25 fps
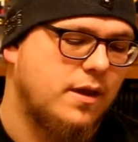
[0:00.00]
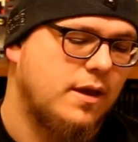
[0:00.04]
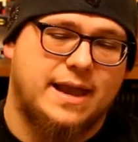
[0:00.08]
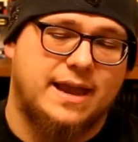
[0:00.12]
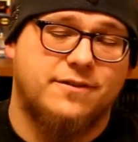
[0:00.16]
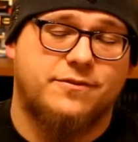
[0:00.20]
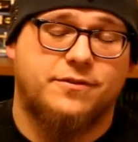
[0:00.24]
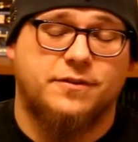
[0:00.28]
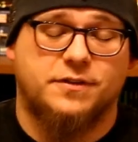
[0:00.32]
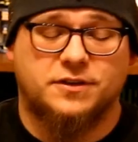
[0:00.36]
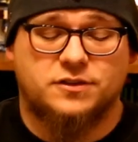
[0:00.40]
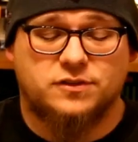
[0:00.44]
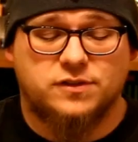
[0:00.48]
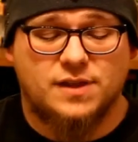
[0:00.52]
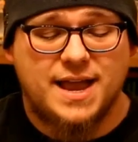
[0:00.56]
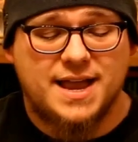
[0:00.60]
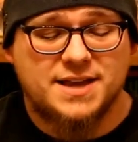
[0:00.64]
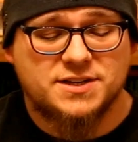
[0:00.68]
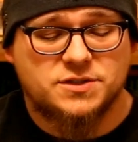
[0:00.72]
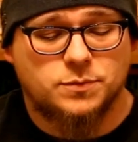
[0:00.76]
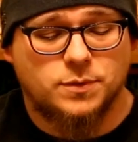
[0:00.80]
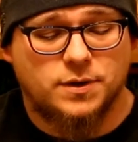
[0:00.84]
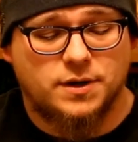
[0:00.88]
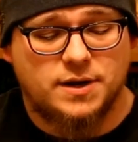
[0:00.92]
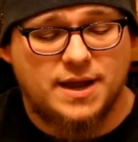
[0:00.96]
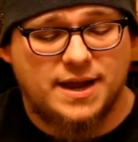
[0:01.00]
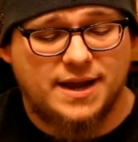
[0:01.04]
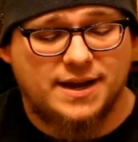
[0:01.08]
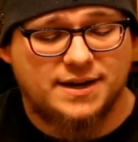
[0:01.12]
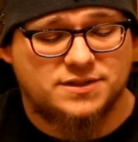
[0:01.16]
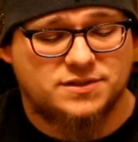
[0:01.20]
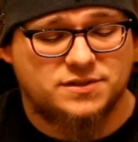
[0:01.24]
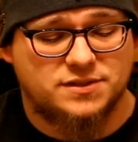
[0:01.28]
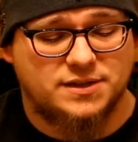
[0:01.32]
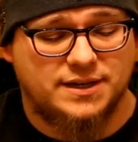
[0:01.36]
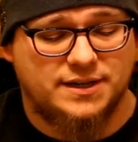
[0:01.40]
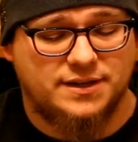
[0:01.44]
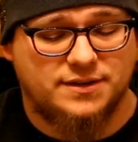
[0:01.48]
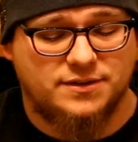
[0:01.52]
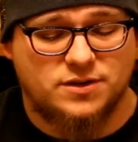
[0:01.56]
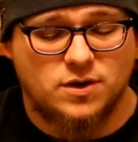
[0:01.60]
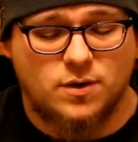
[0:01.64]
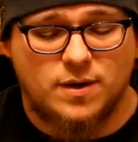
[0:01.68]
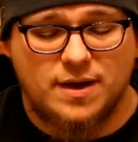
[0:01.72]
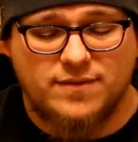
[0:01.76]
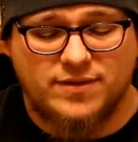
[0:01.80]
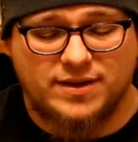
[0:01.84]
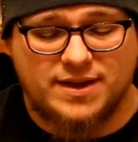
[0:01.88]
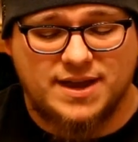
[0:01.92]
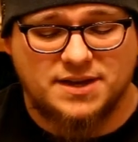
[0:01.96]
And for this last one, I actually
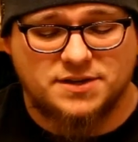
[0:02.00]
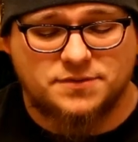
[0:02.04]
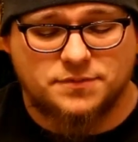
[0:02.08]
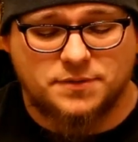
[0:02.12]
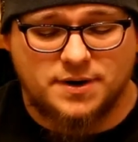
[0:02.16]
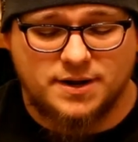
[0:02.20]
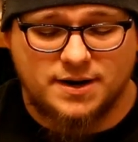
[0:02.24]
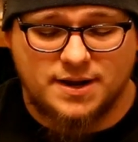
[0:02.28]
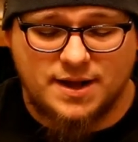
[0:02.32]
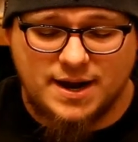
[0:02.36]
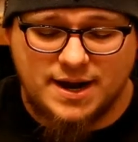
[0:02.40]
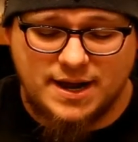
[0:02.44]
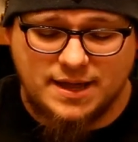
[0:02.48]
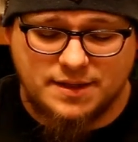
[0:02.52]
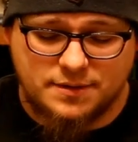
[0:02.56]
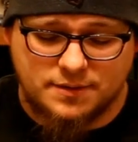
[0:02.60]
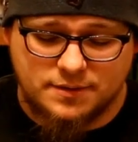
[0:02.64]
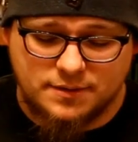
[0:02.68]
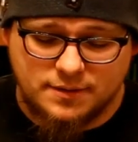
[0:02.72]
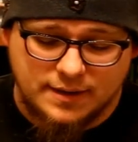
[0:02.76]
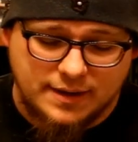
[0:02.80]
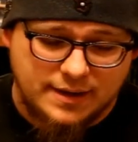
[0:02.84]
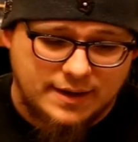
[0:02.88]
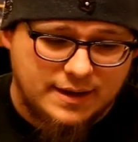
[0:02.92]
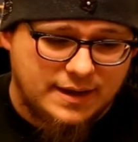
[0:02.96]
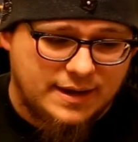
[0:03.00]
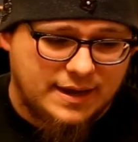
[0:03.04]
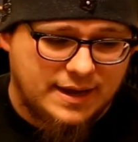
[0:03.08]
don't have a case for it either.